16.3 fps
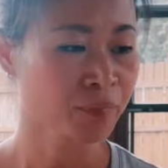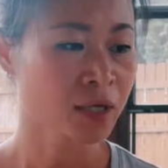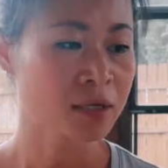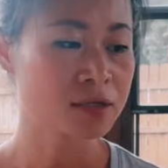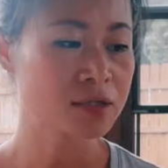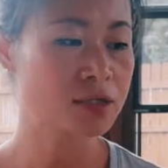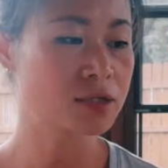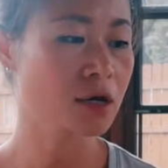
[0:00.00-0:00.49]

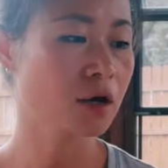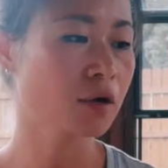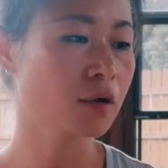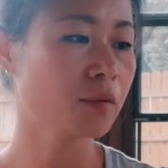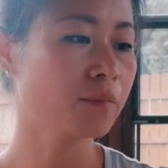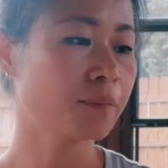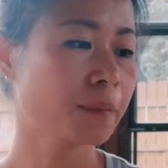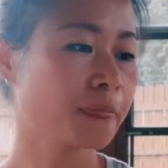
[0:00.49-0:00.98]

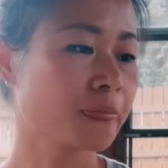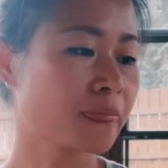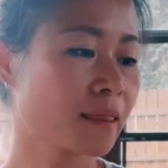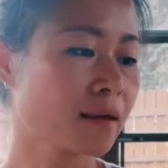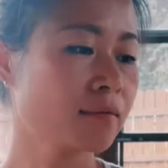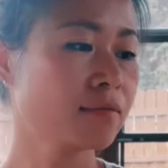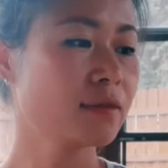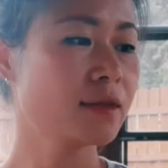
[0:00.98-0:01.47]
So
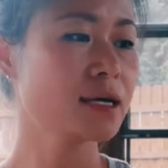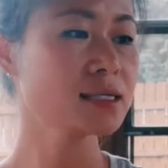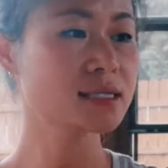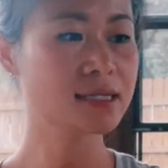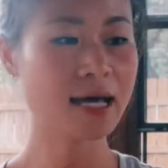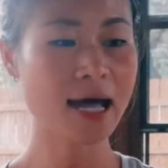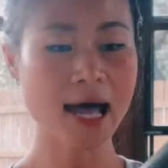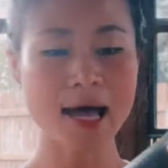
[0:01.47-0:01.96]
this
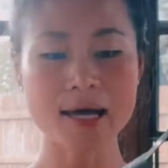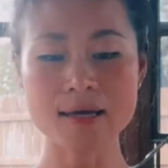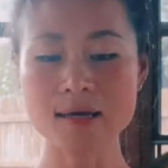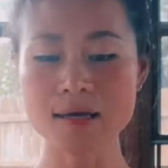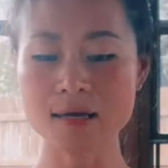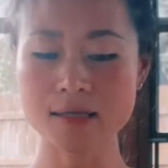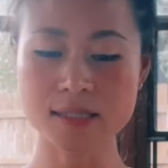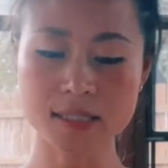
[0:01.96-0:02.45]
guy
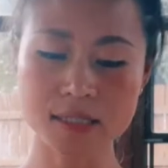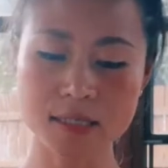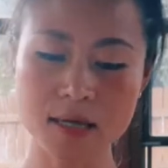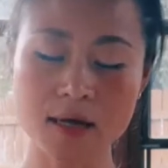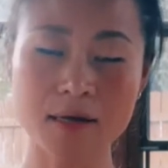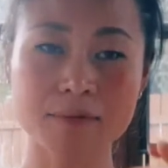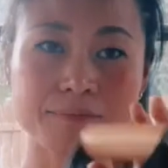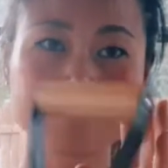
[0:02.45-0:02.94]
is
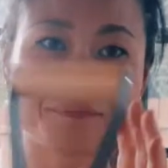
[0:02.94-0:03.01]
a